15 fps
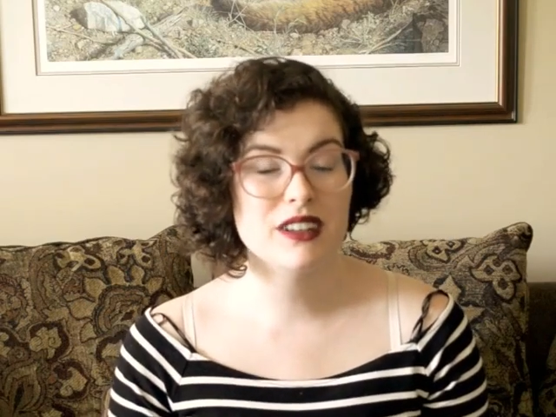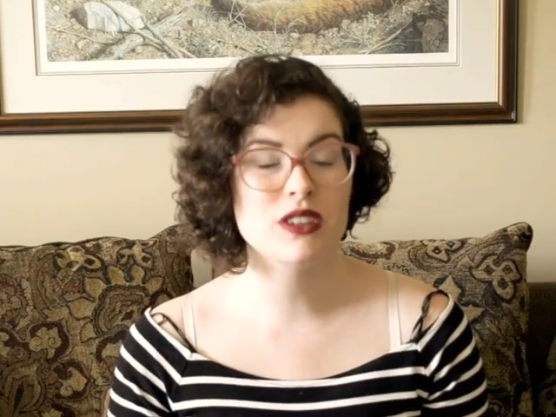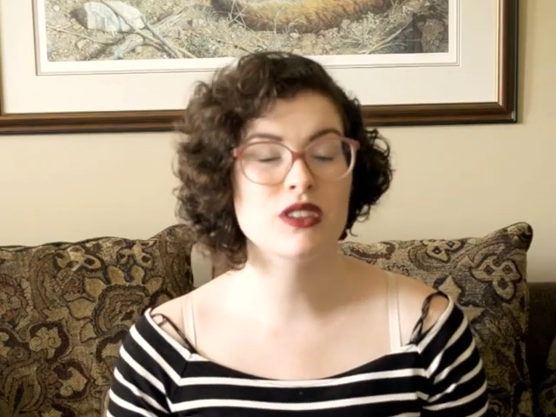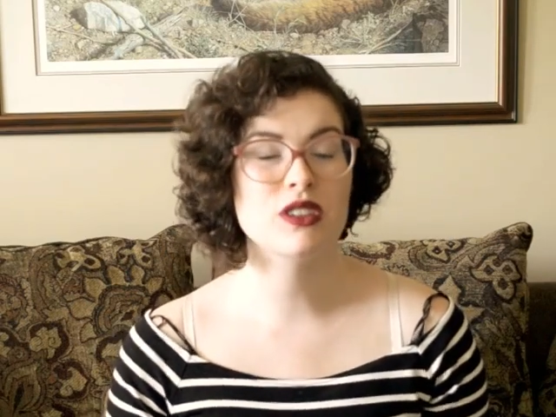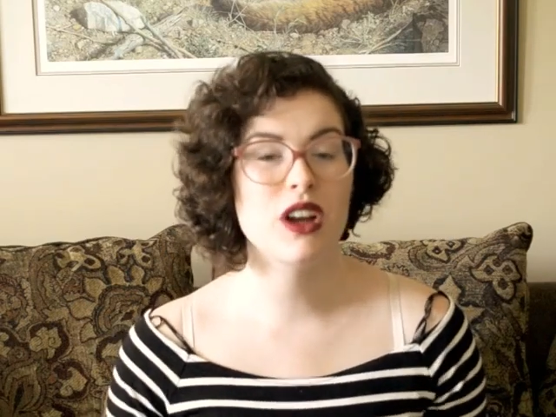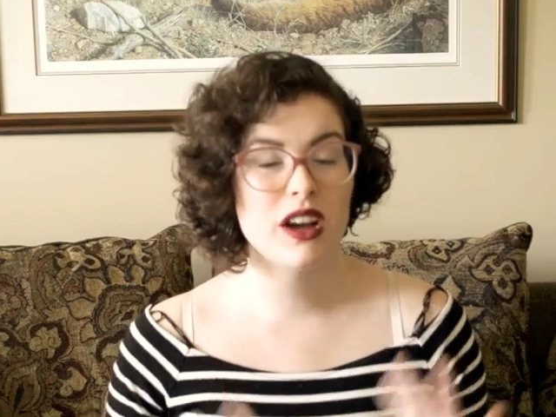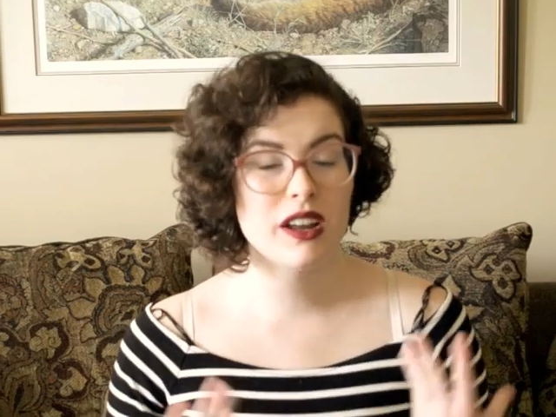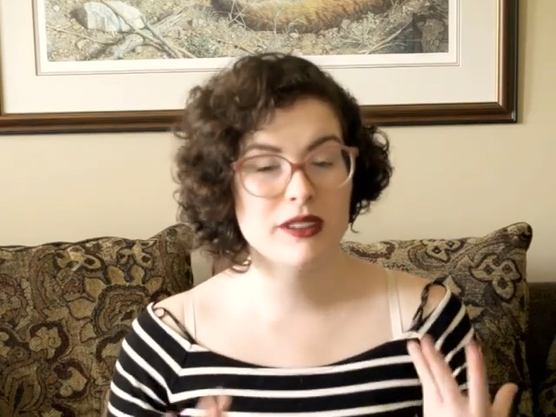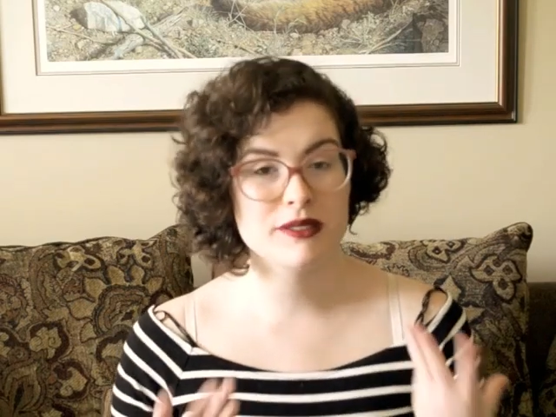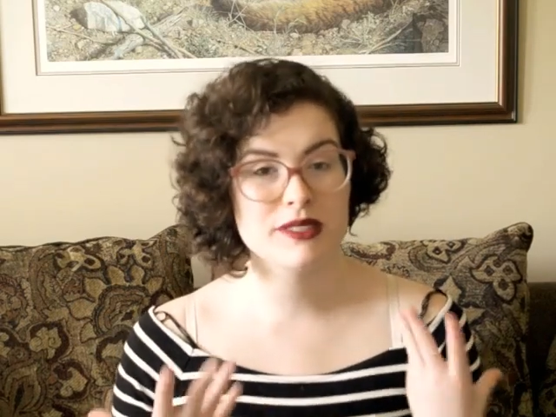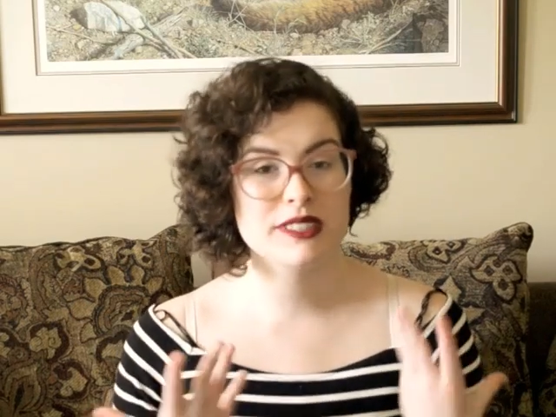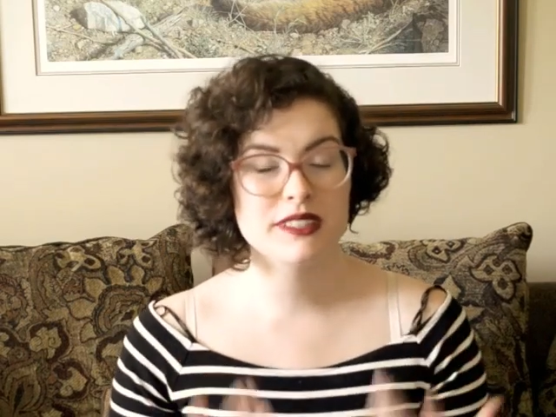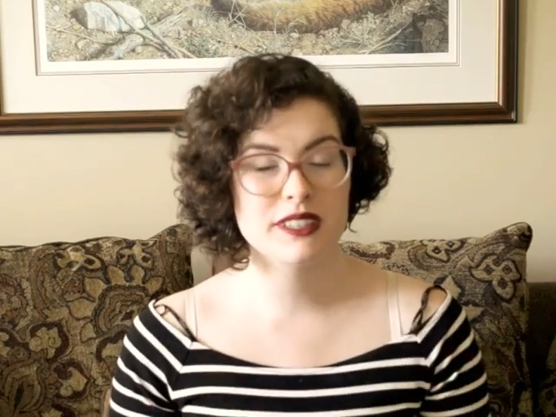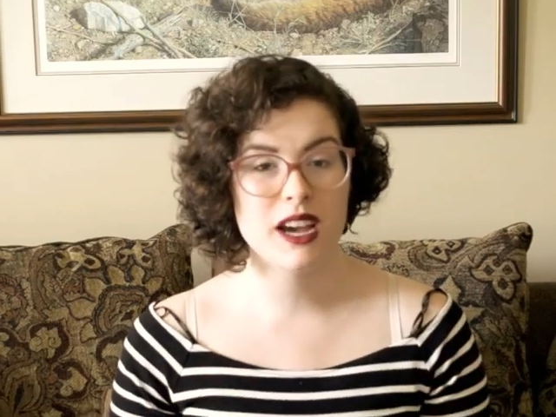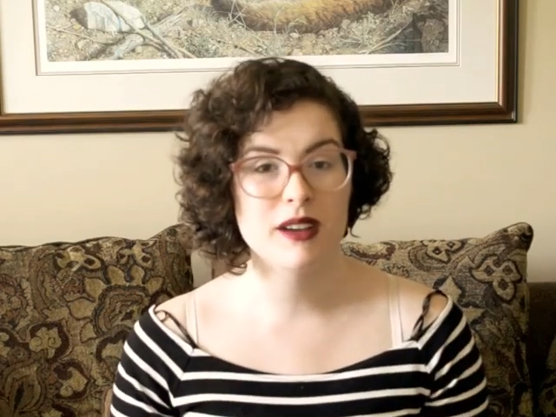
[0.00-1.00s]
a lot of
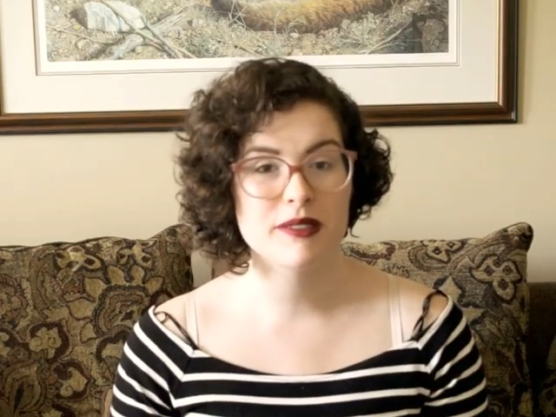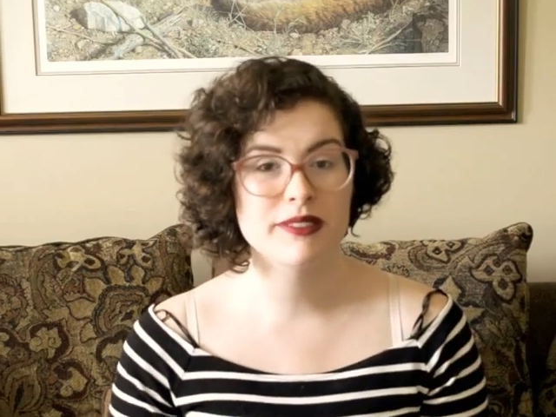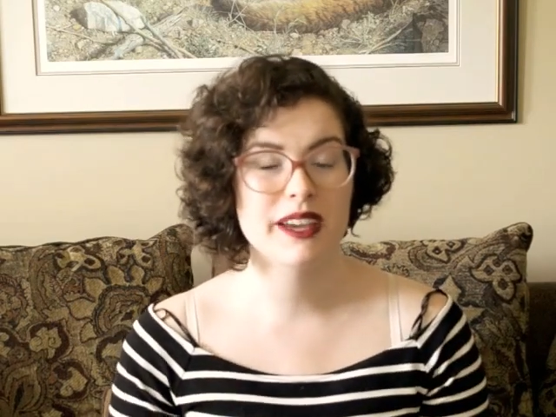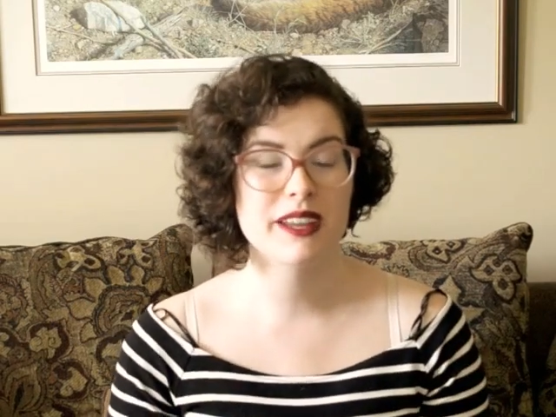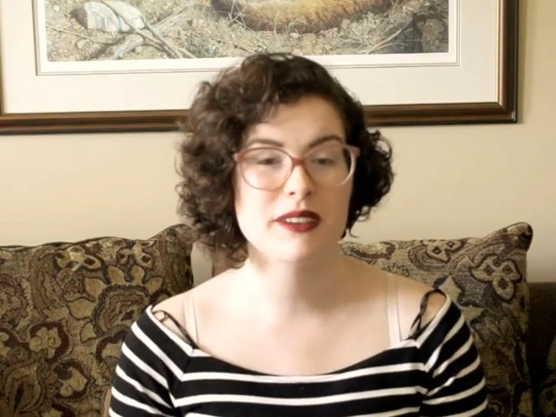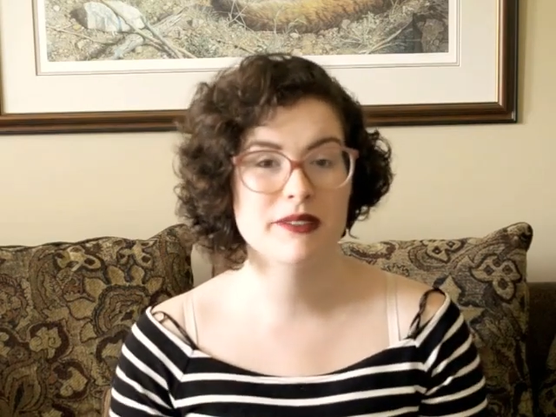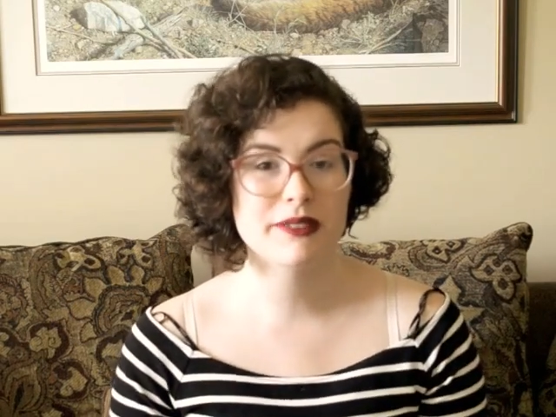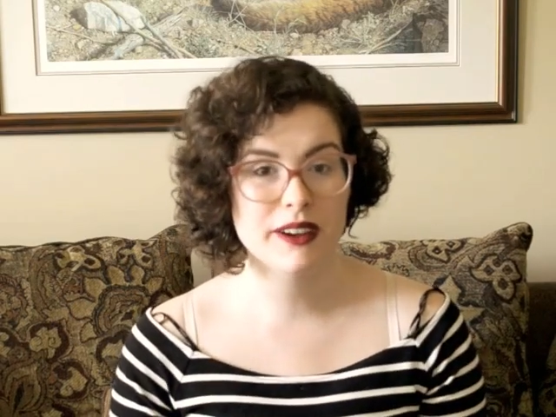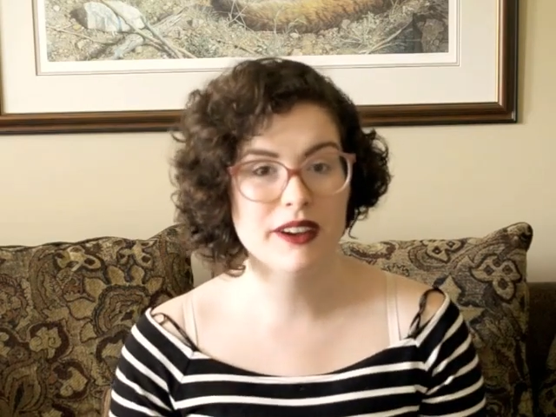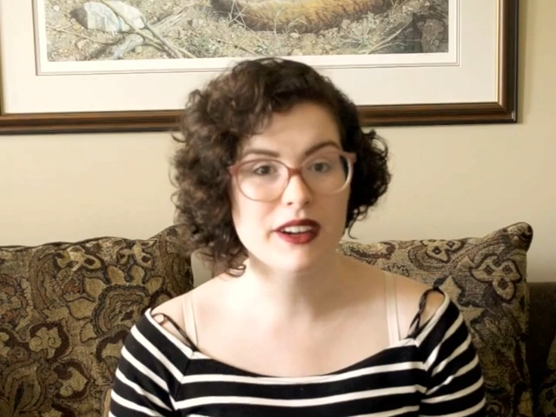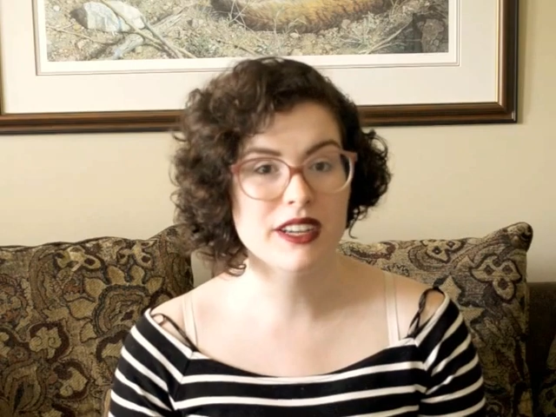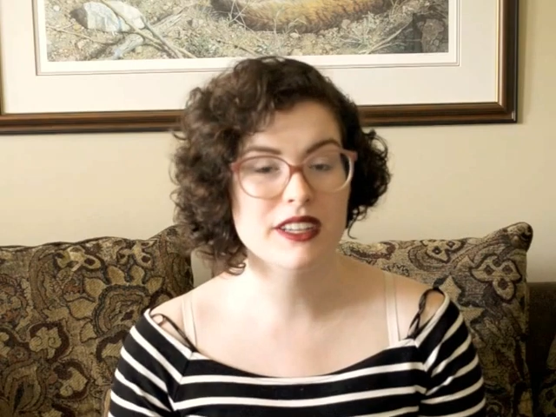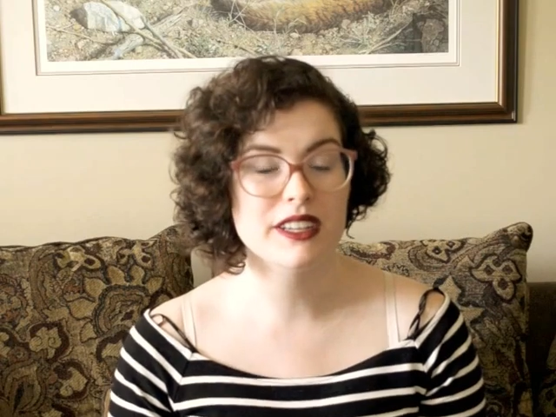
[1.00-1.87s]
stuff at a very